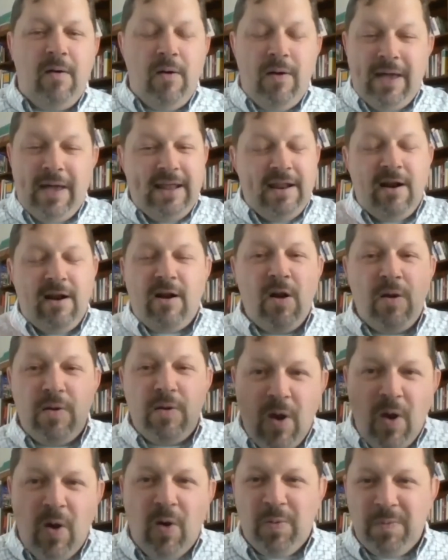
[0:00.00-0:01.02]
in our own
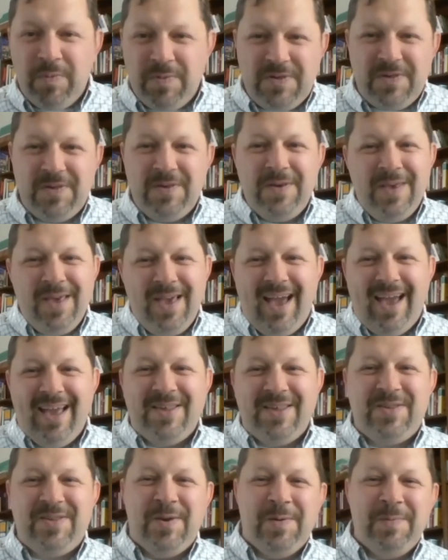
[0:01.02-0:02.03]
homes, I
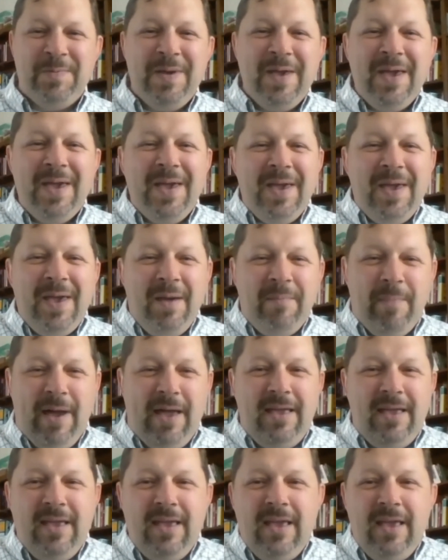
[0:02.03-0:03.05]
assume.
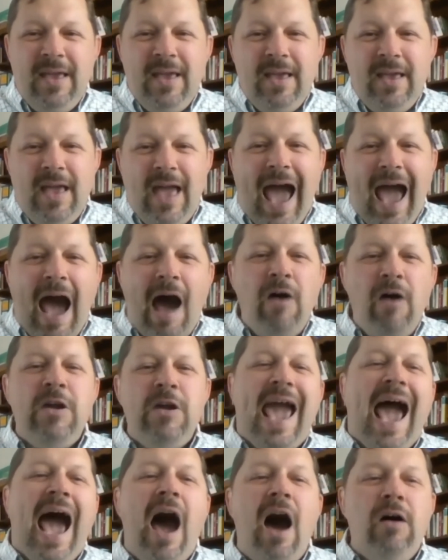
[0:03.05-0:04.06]
But how
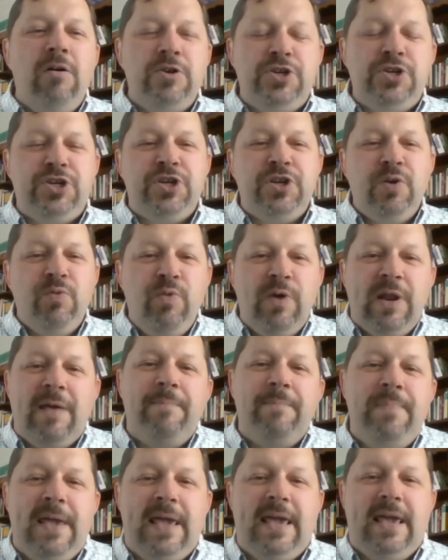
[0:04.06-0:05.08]
gauche would
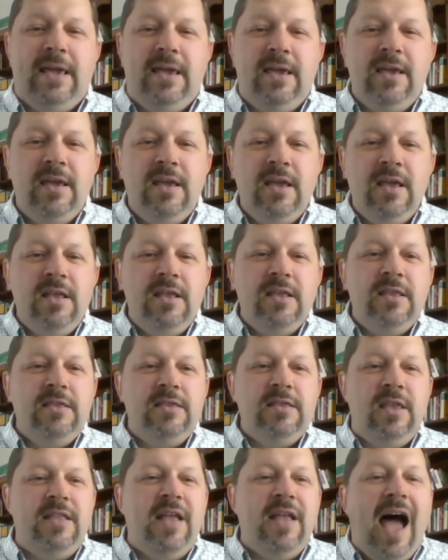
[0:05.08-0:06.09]
it be
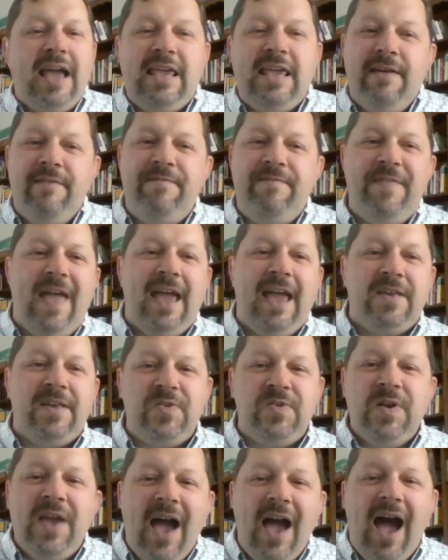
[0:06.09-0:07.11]
to not give thanks
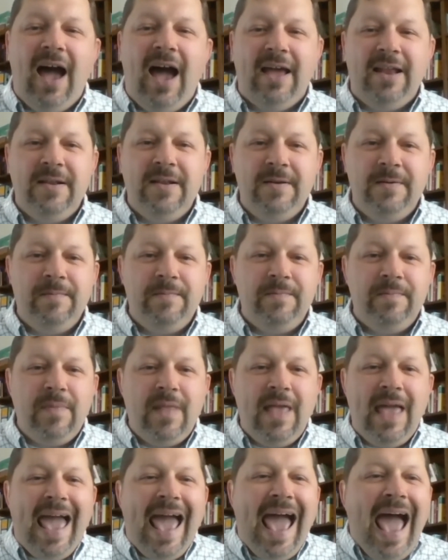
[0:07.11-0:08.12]
to God?
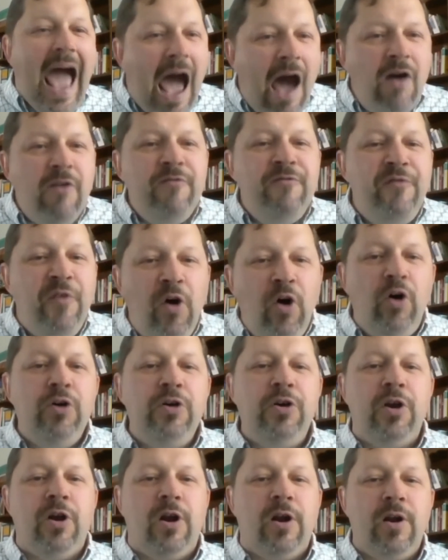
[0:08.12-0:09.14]
How
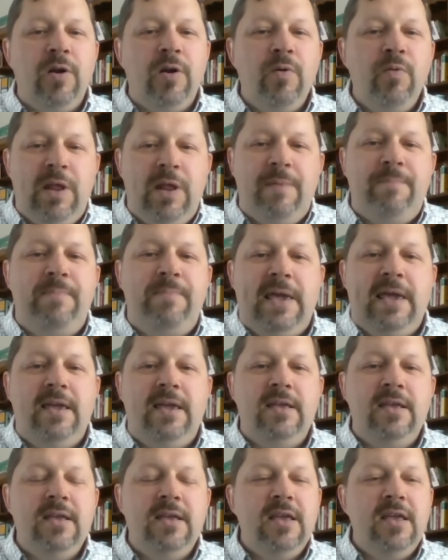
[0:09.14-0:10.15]
vulgar would it
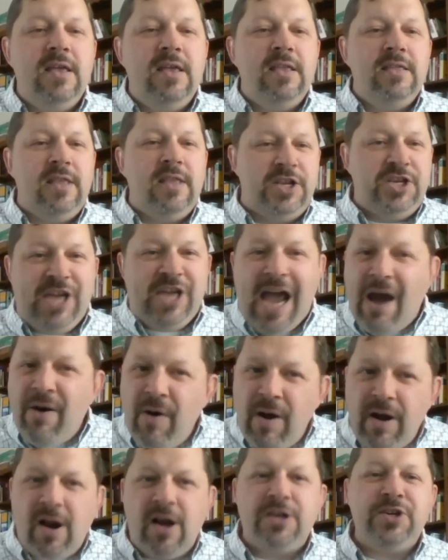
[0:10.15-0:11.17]
be to chow
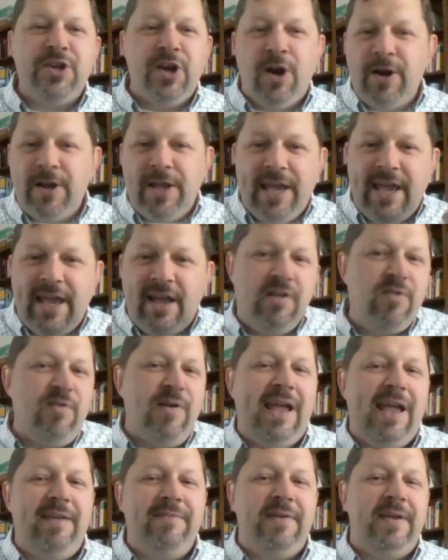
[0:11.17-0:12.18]
on our turkey and
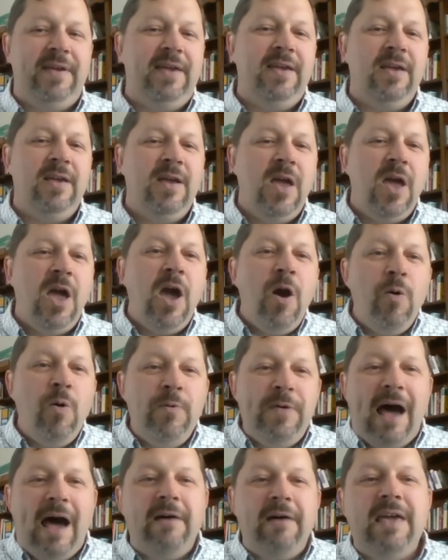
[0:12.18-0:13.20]
gravy
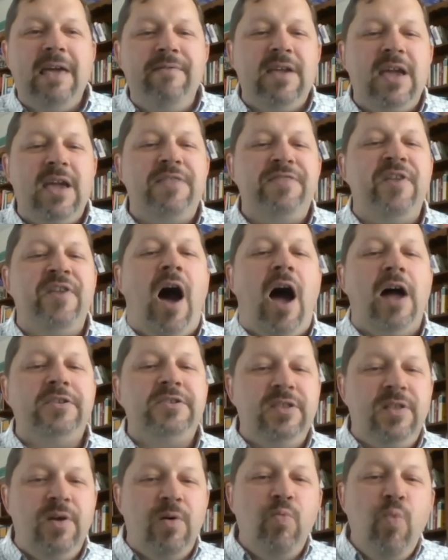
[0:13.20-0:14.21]
without giving a thought
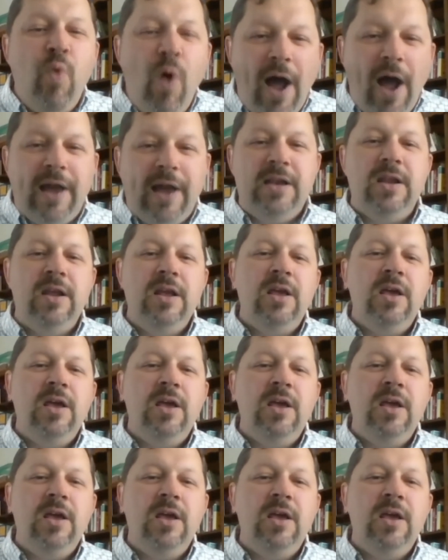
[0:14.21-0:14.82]
to the one